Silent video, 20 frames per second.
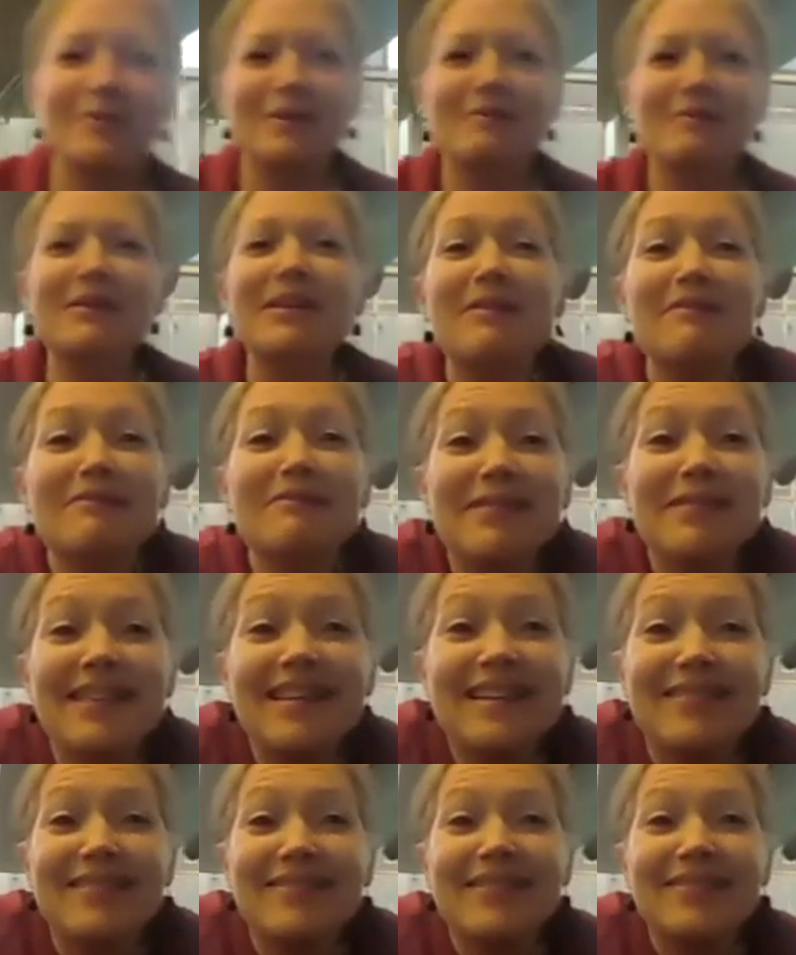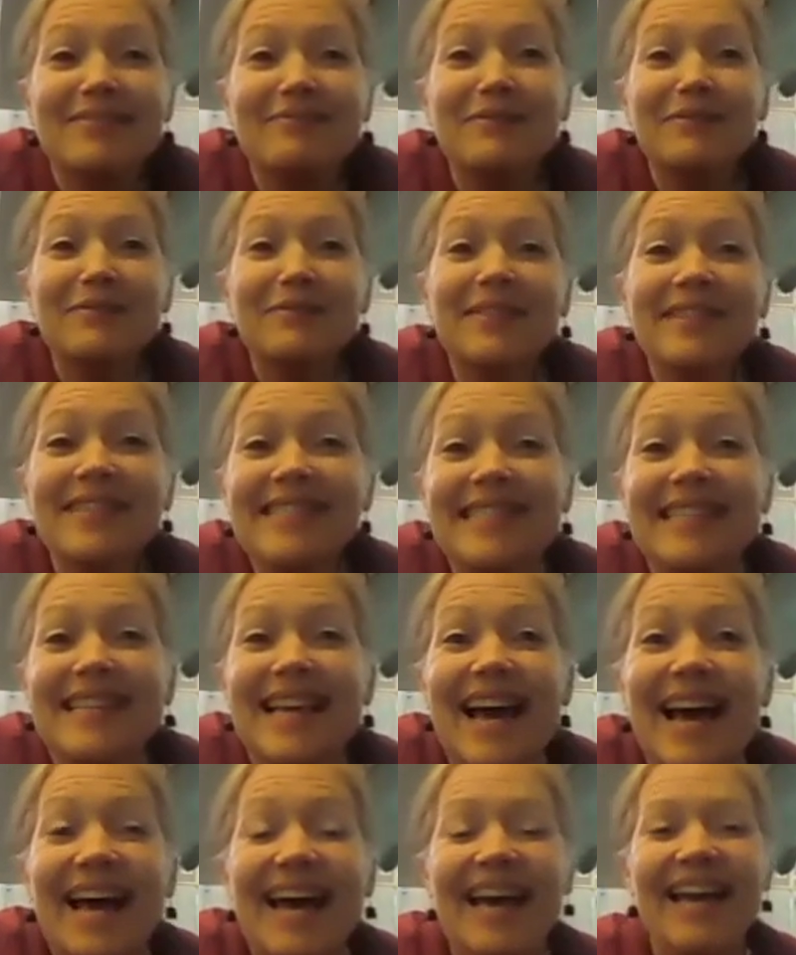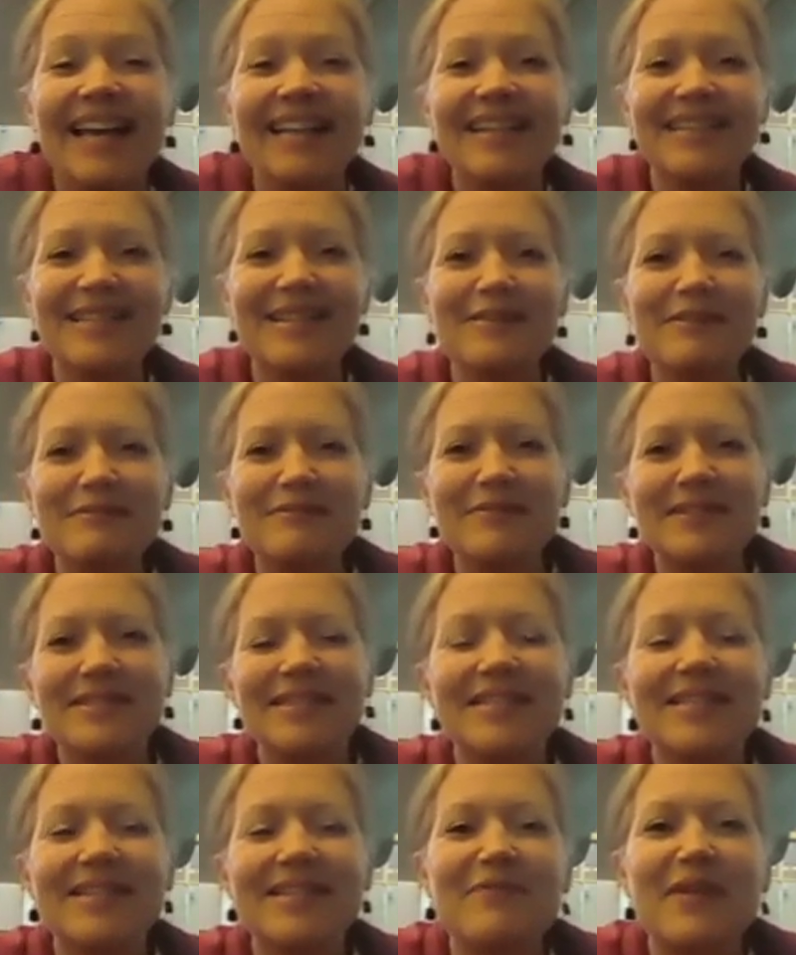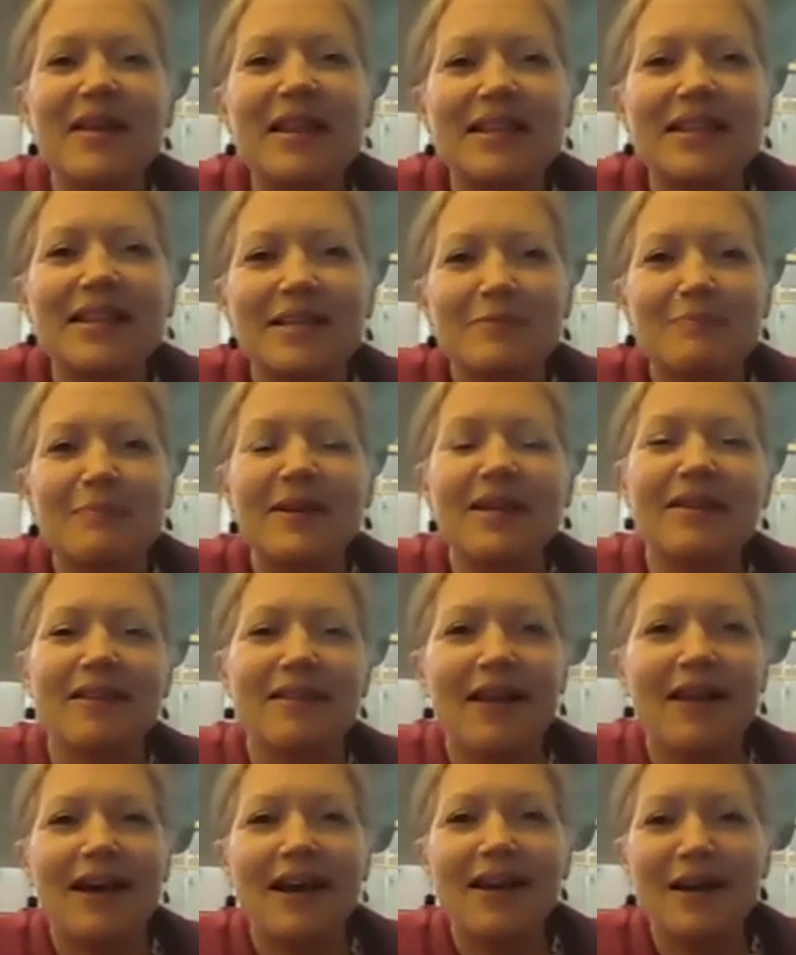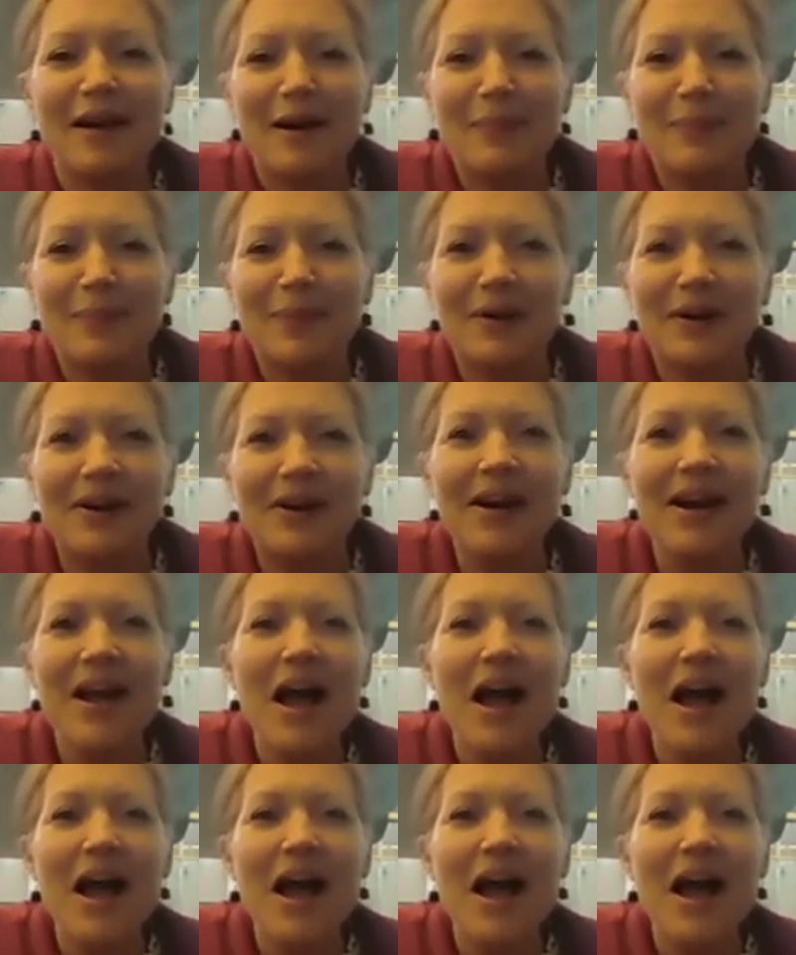don't really know the rules yet. And so it was just, it felt like this big clodhopper.